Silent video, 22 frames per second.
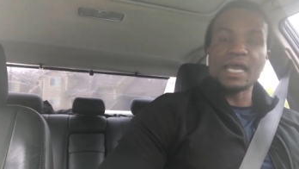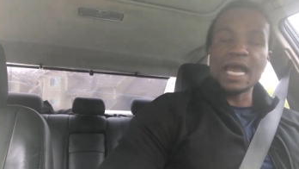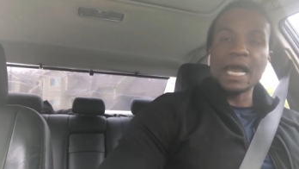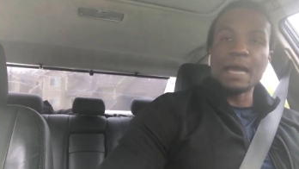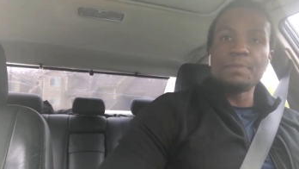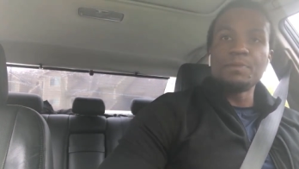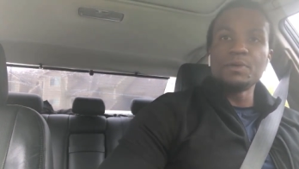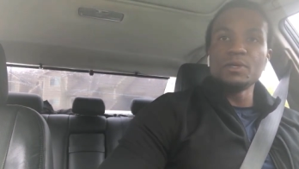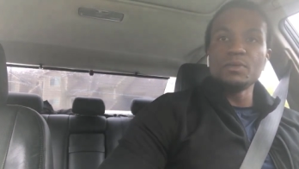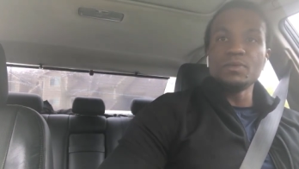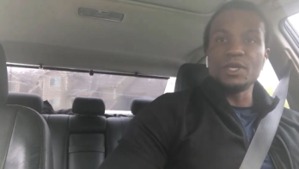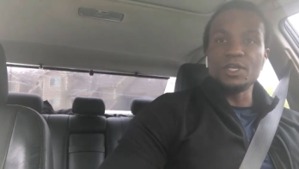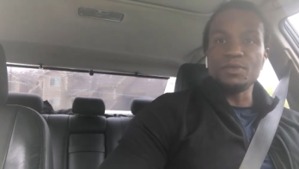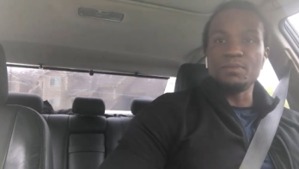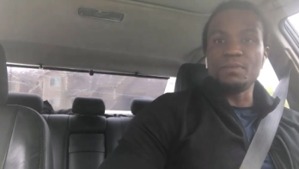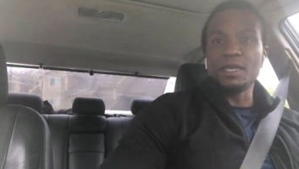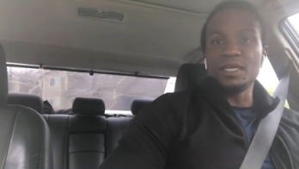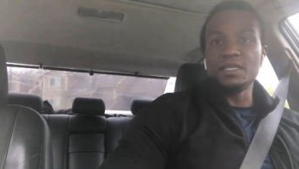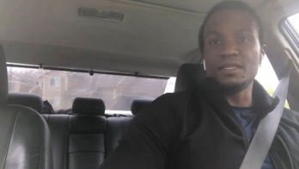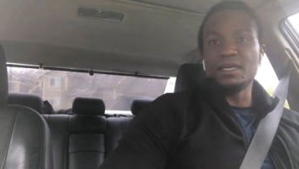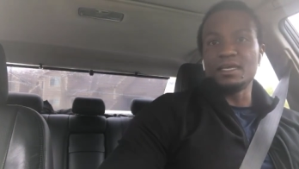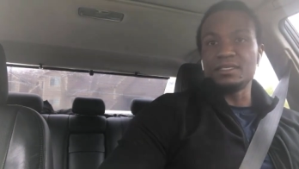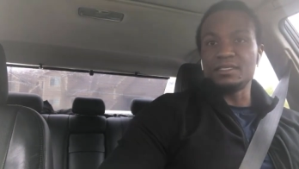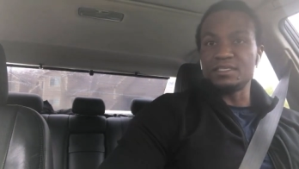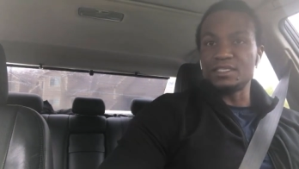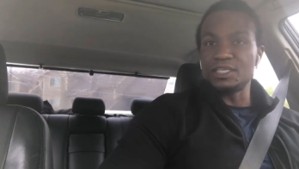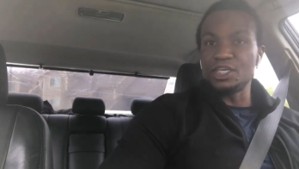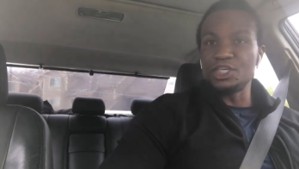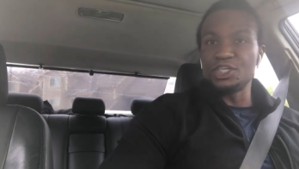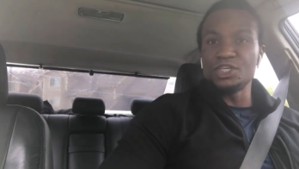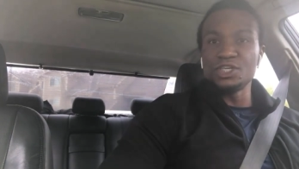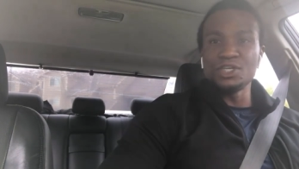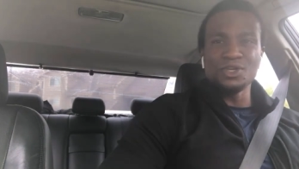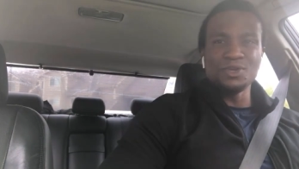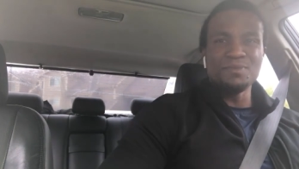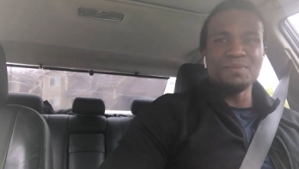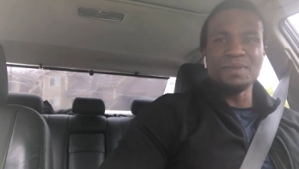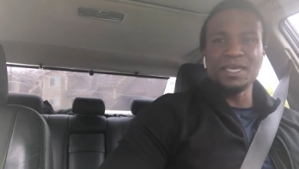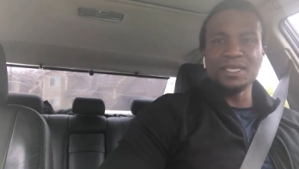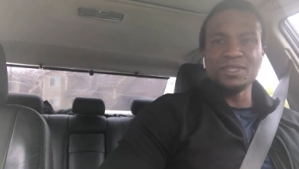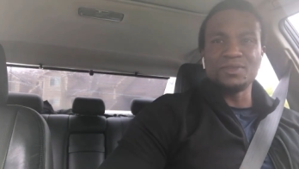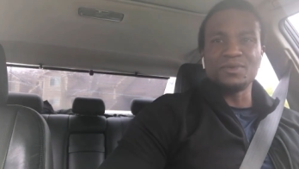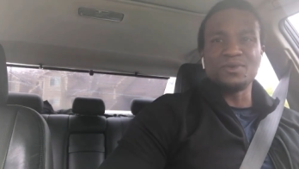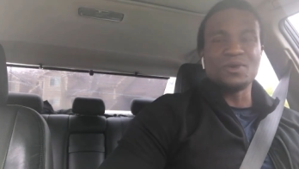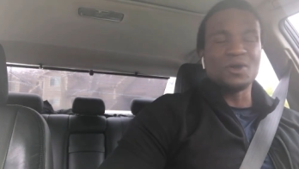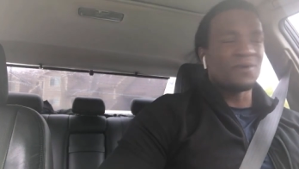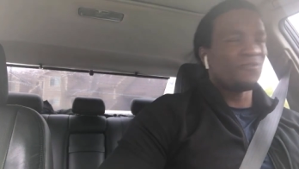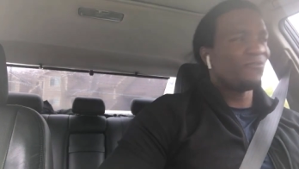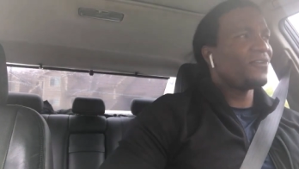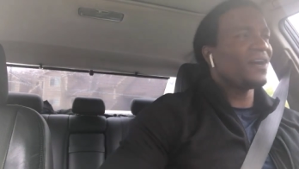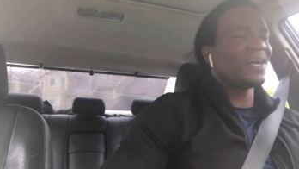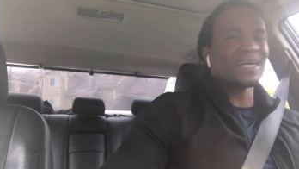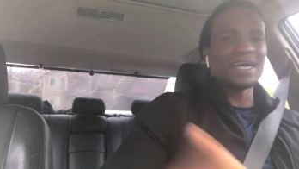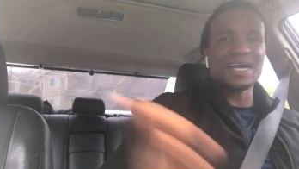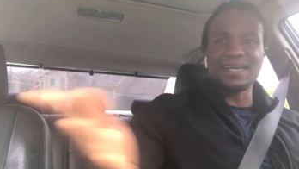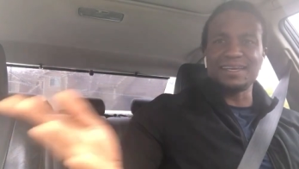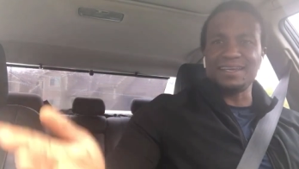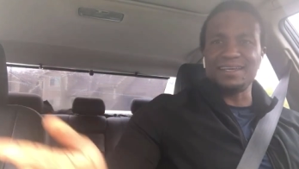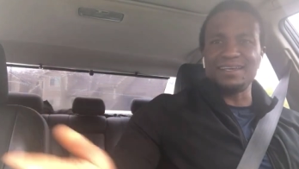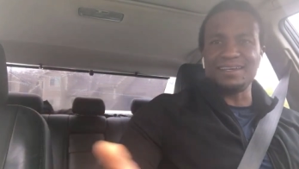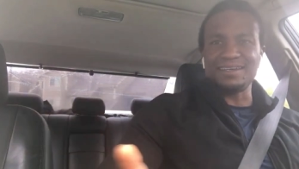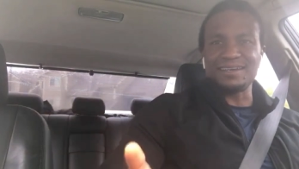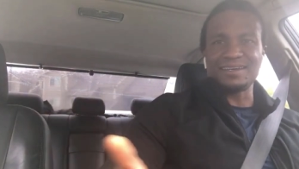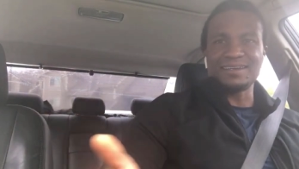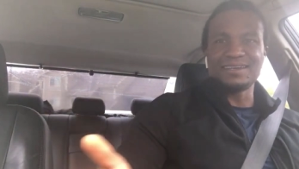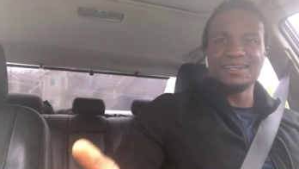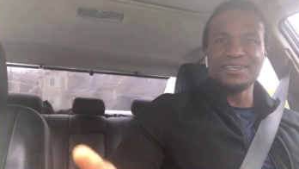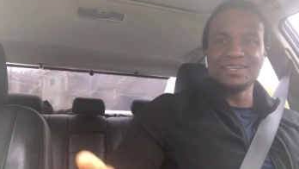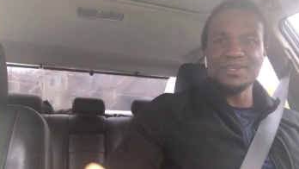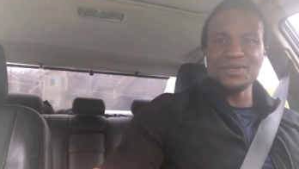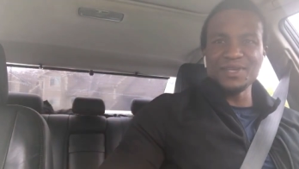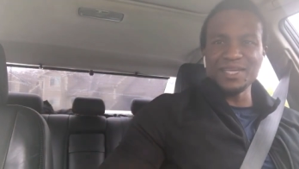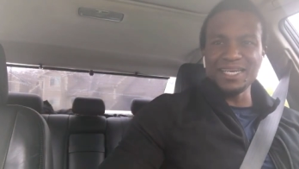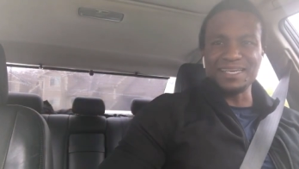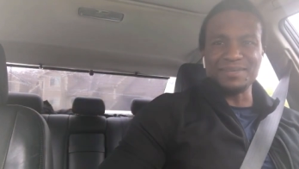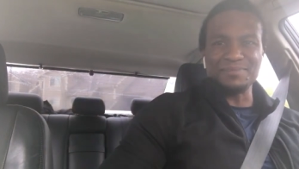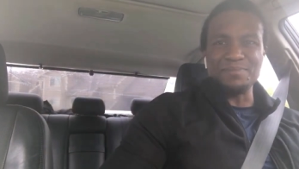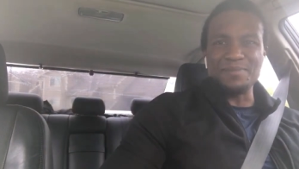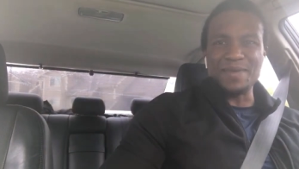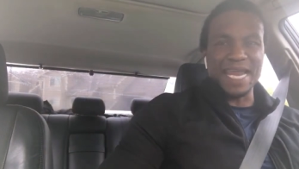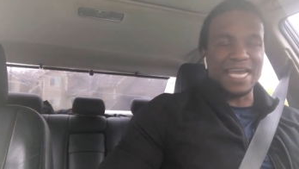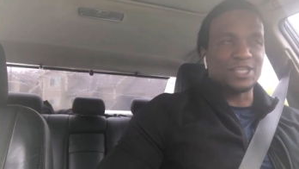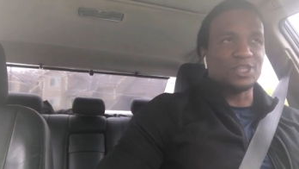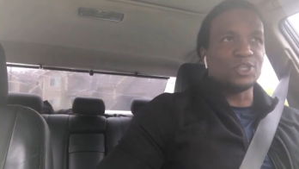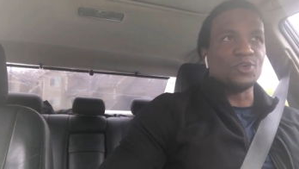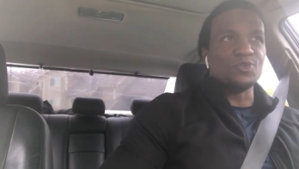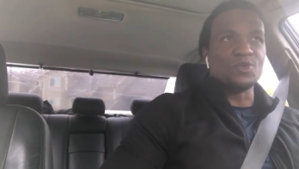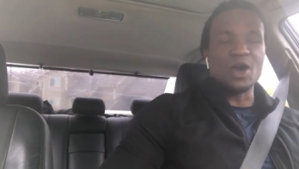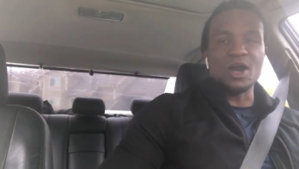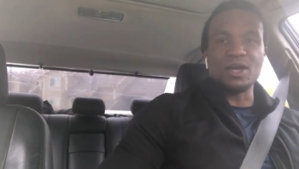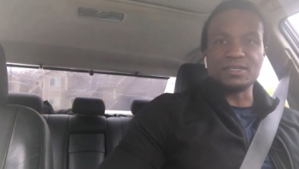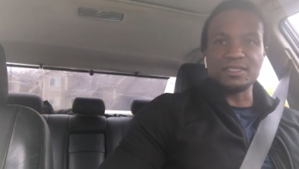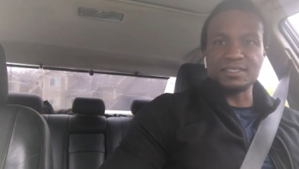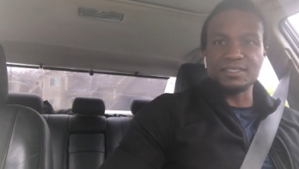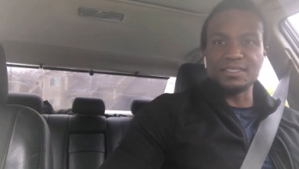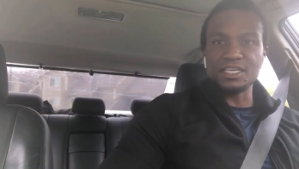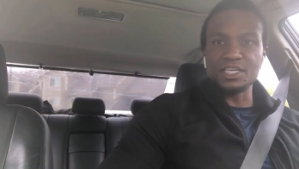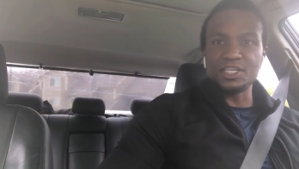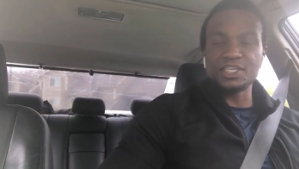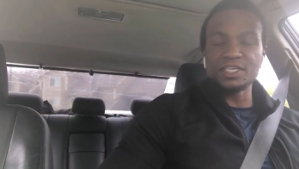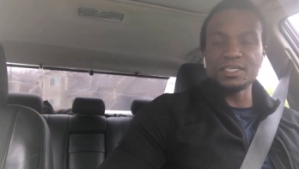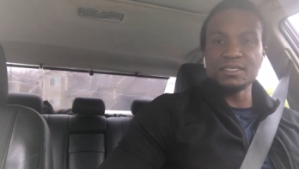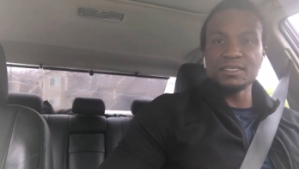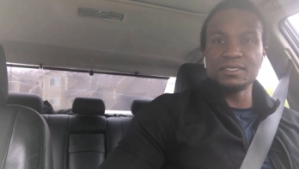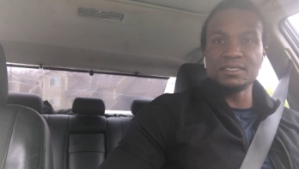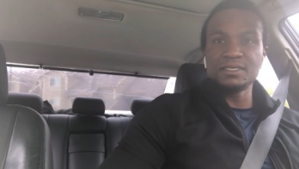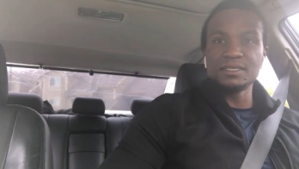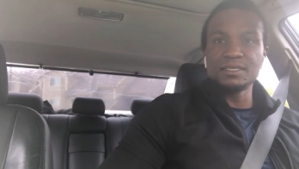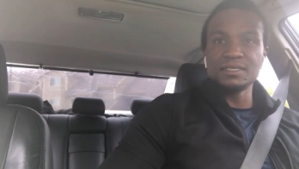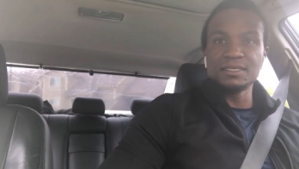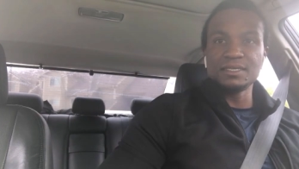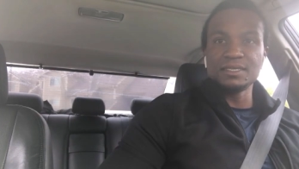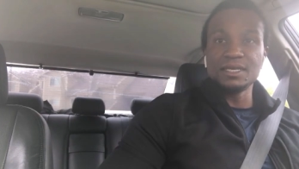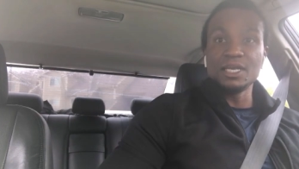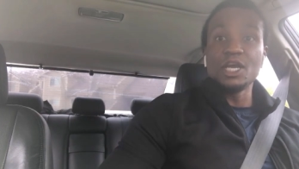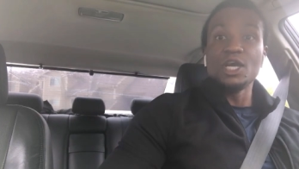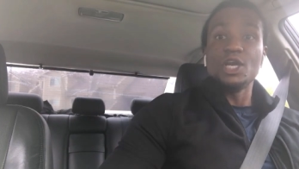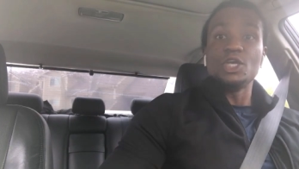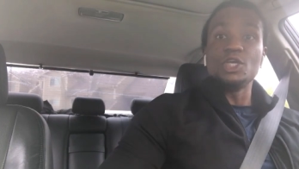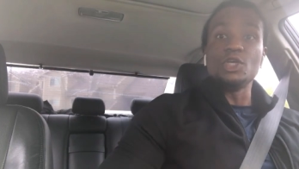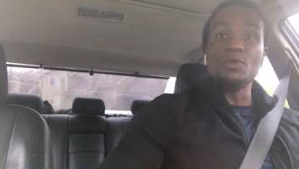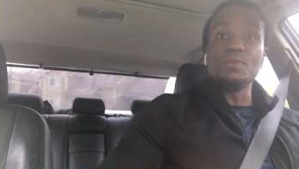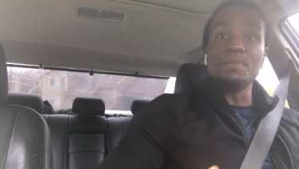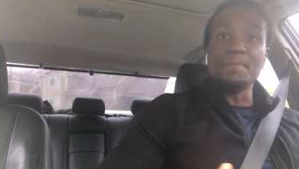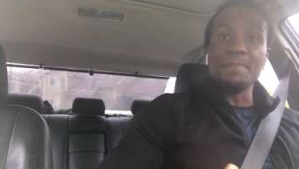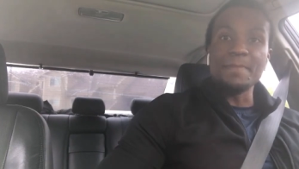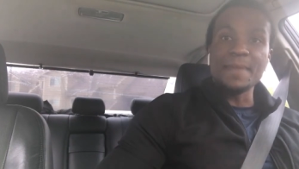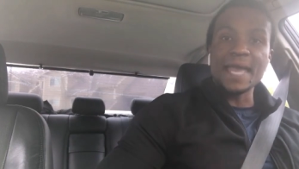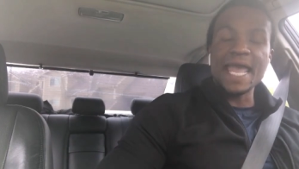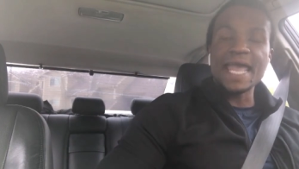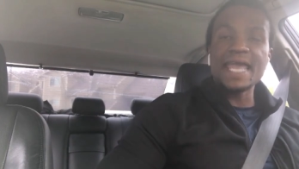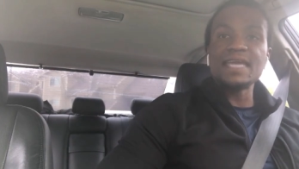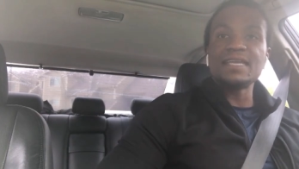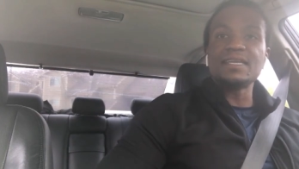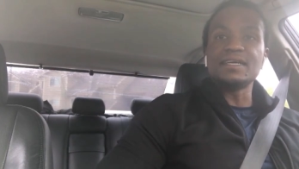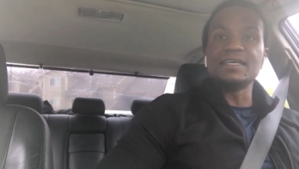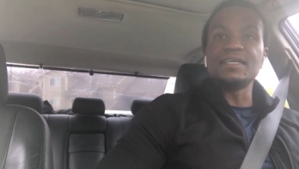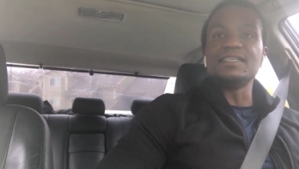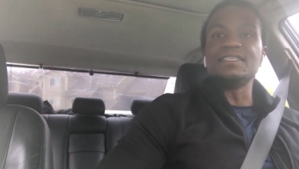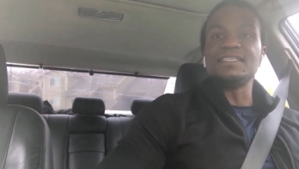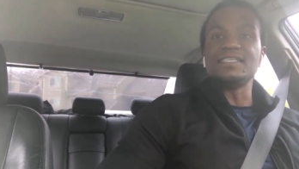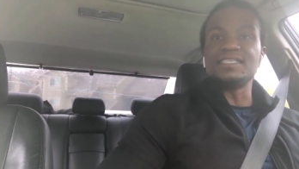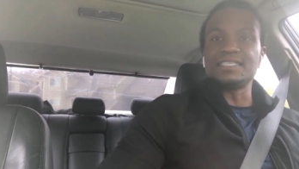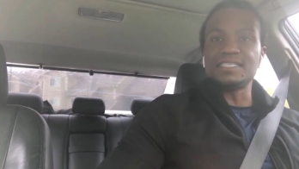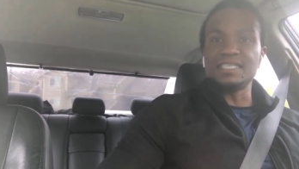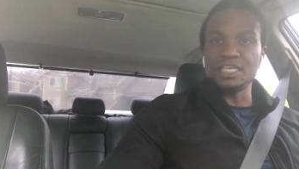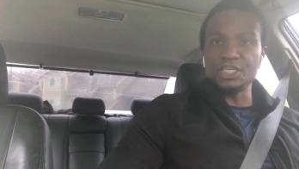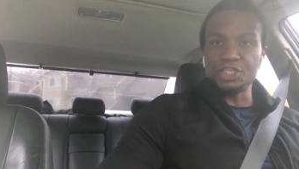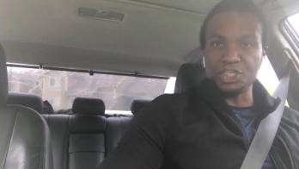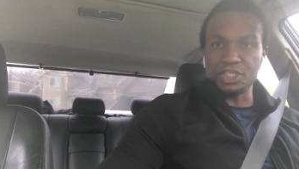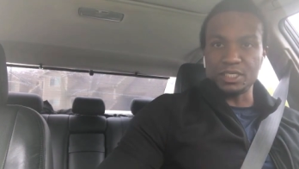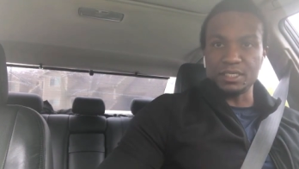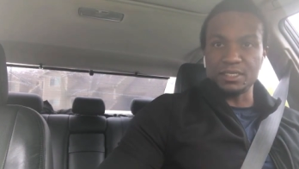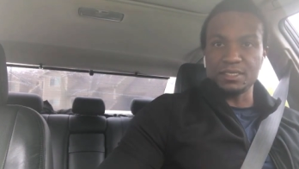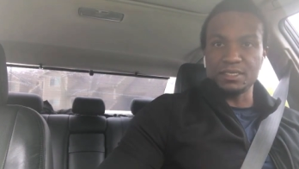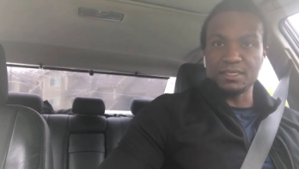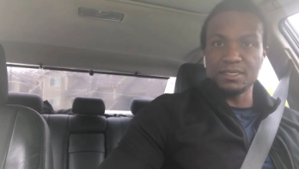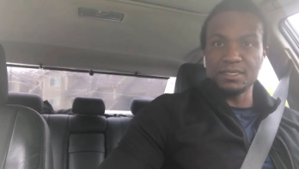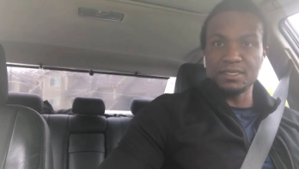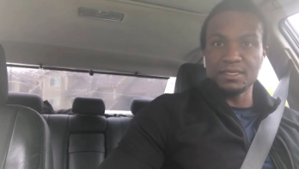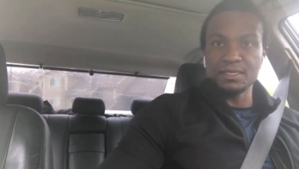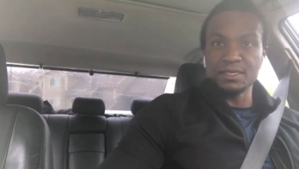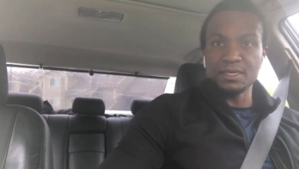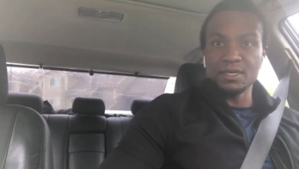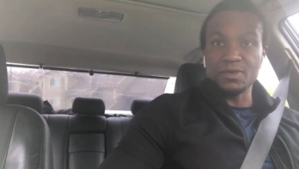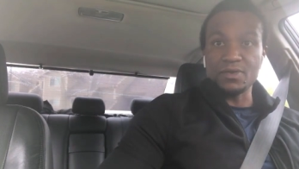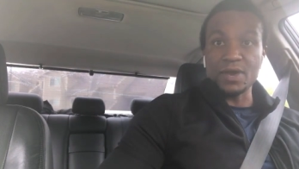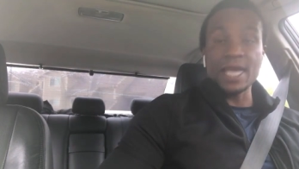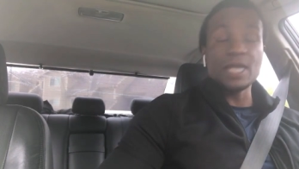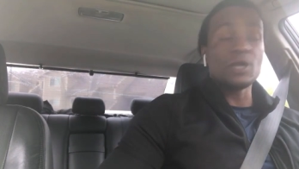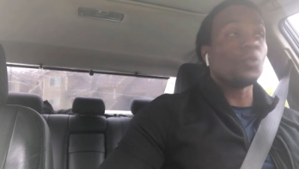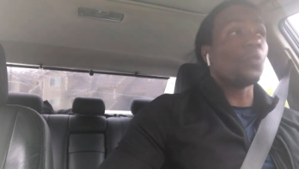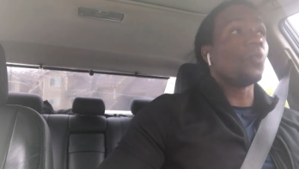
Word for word: happened when you made that decision? You made the wrong, fuck out of here. You didn't make the wrong decision. You made a decision, right?